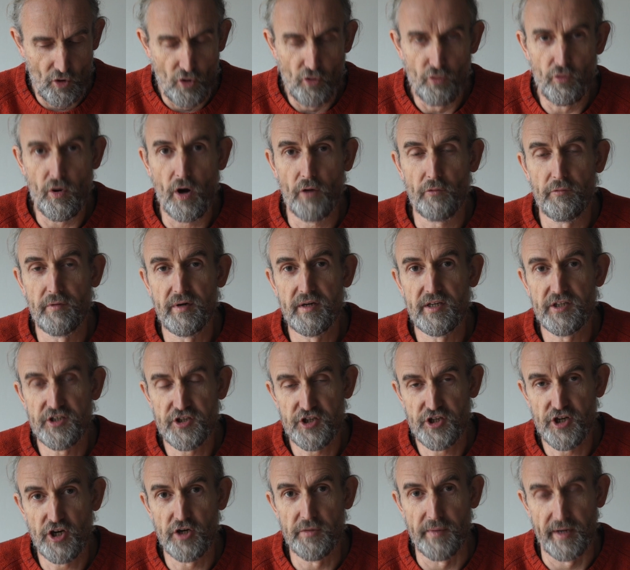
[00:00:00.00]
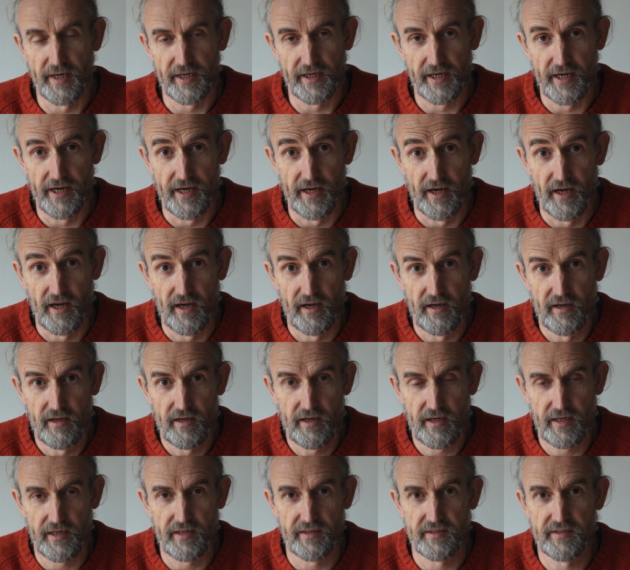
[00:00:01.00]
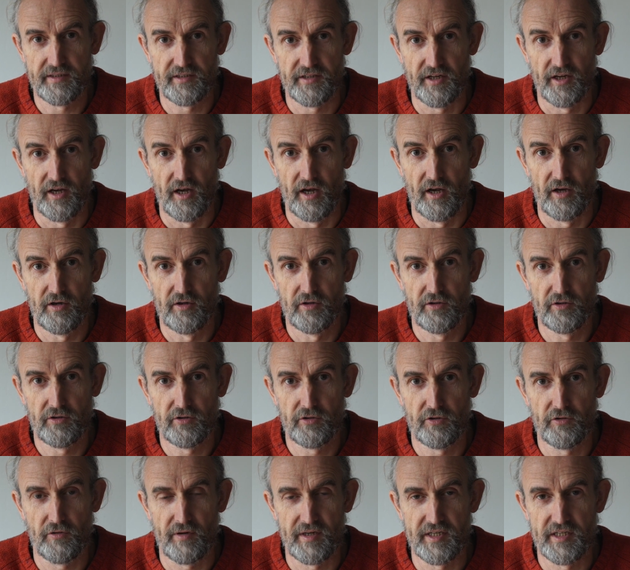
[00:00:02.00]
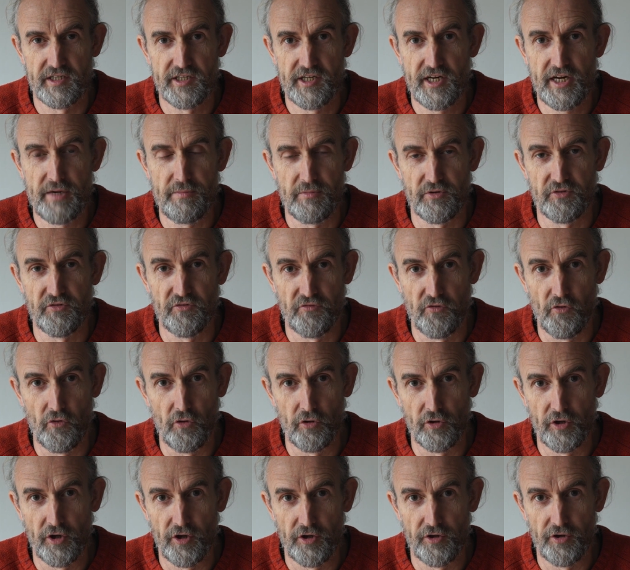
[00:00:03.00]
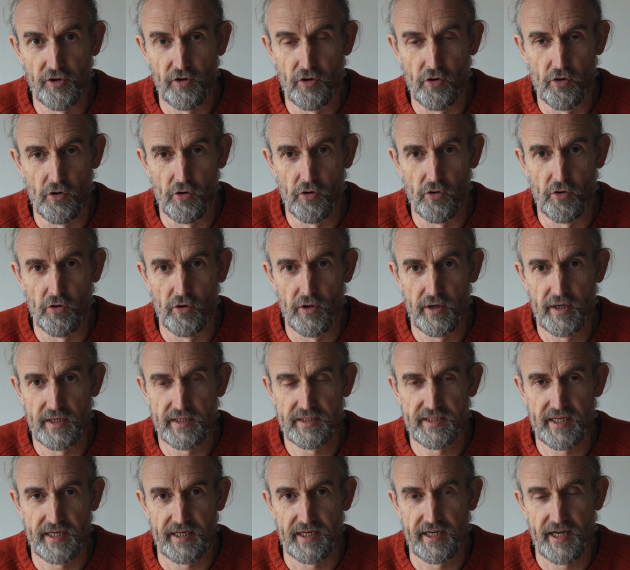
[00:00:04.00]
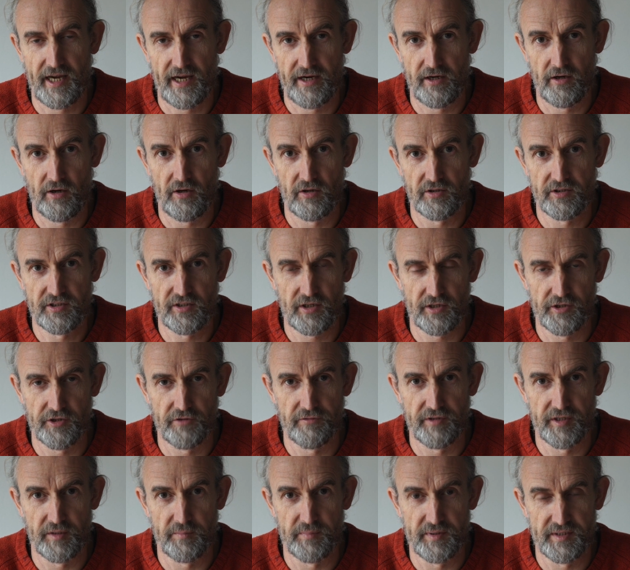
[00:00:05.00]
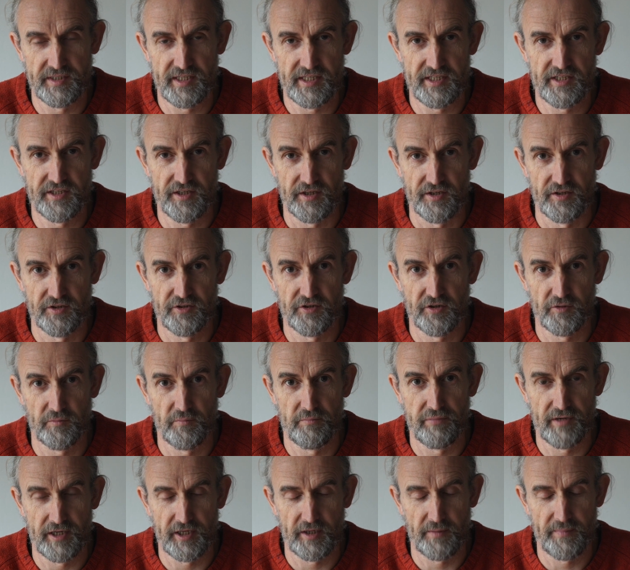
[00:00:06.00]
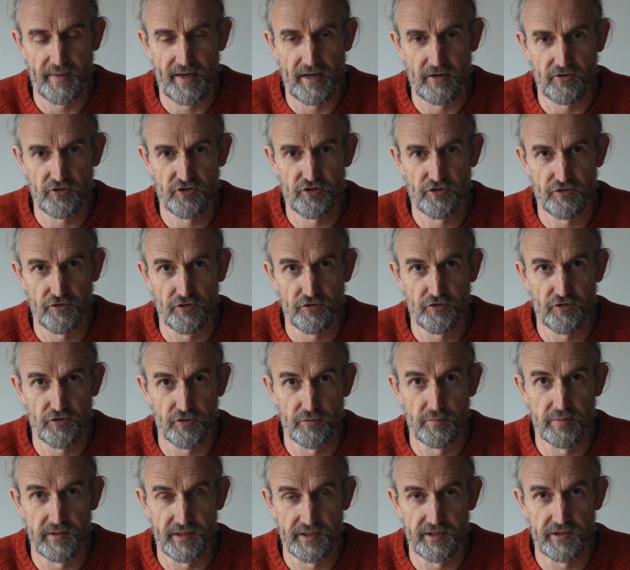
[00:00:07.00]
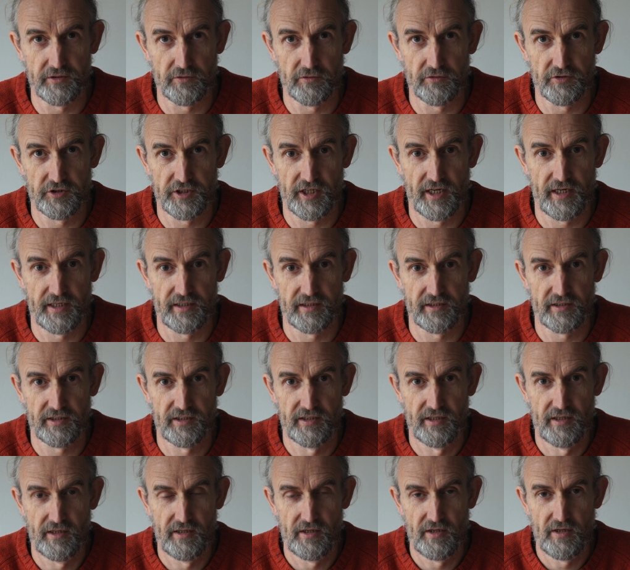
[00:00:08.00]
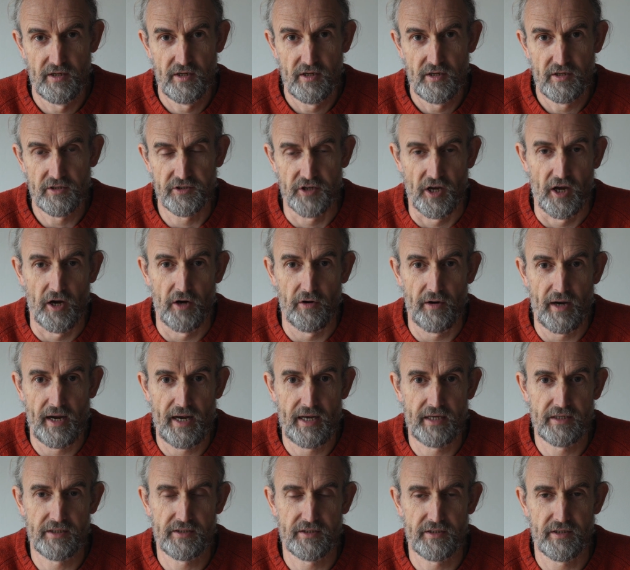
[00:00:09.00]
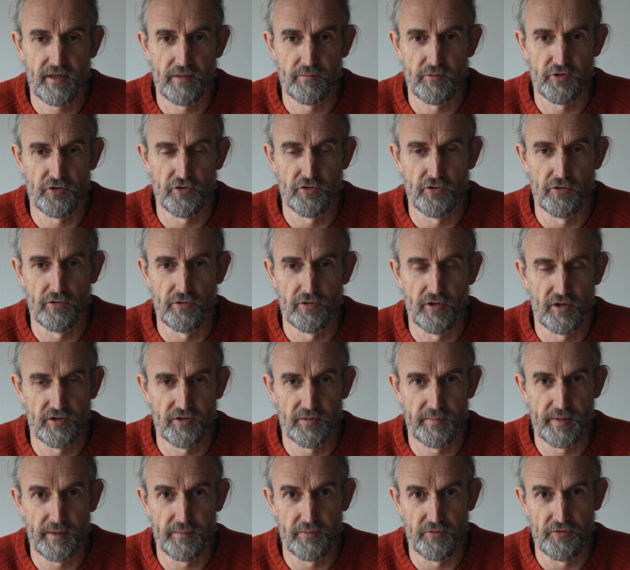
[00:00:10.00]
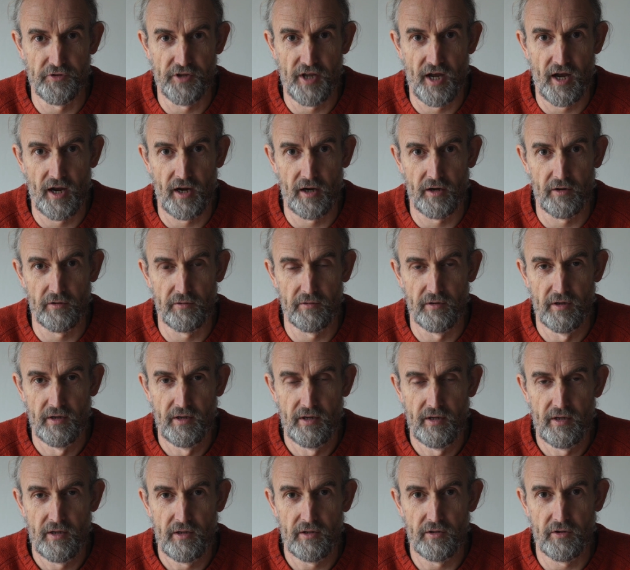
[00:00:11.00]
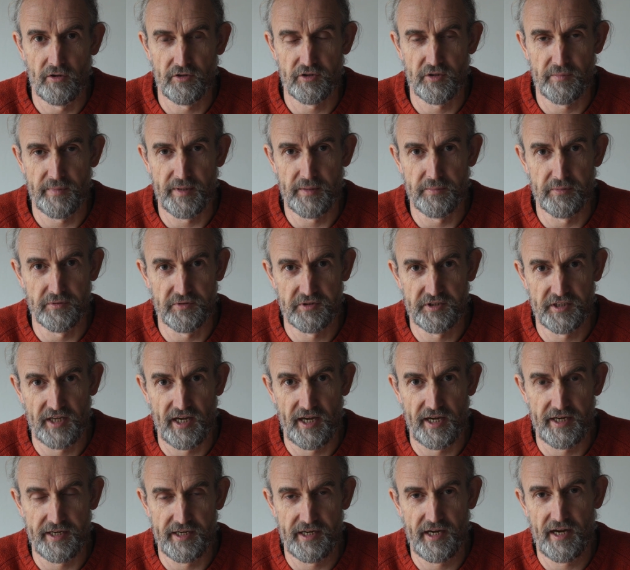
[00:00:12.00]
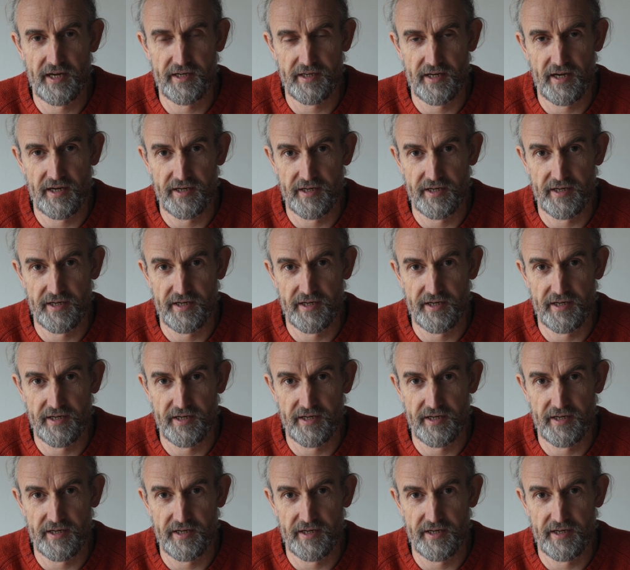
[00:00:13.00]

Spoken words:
what we're assuming here is that the regime has fallen or it's in chaos and you're in a position to bring about structural political change. So as I'm sure lots of people know, lots of people say, yeah,